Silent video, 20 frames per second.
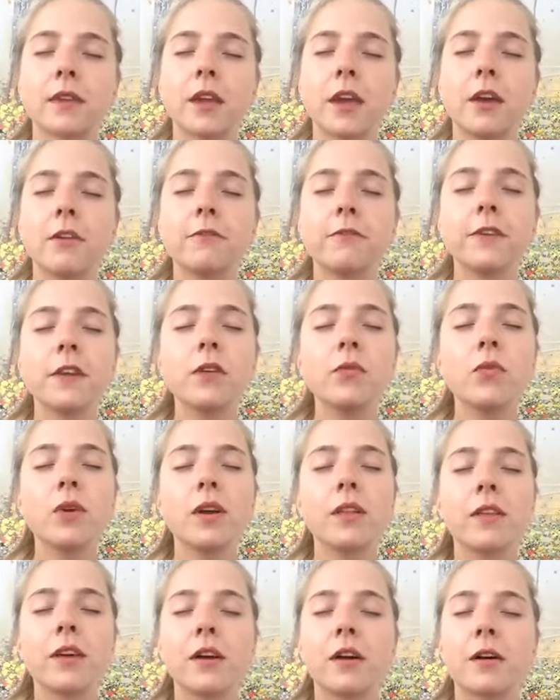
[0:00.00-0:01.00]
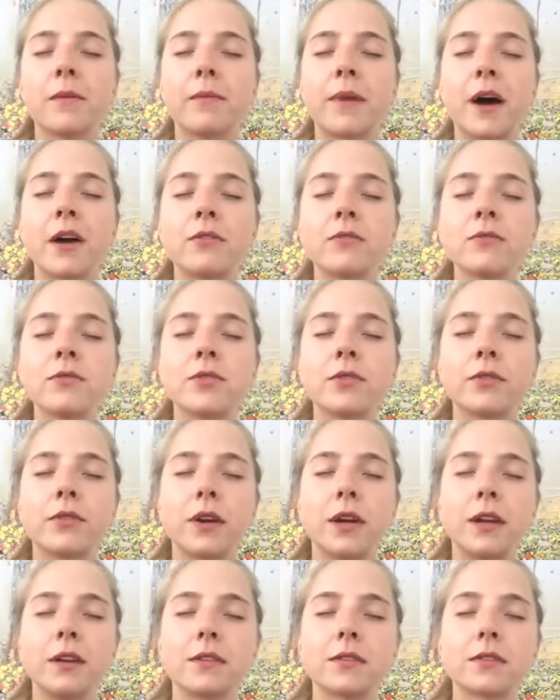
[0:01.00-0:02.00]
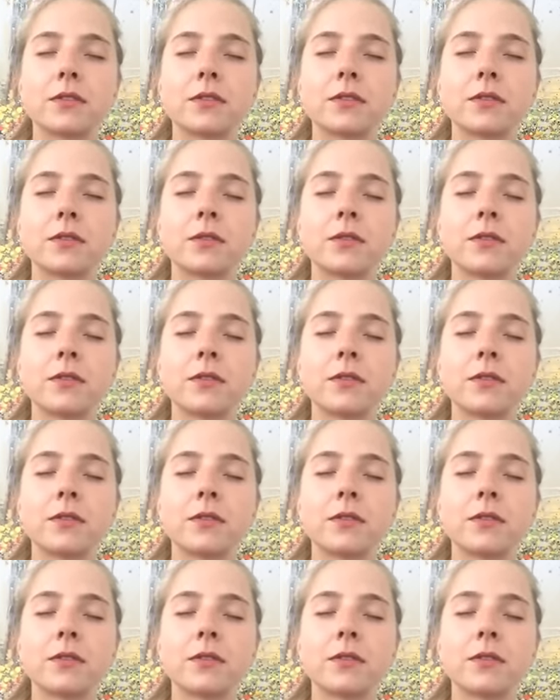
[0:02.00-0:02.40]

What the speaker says: and feel where there are boundaries.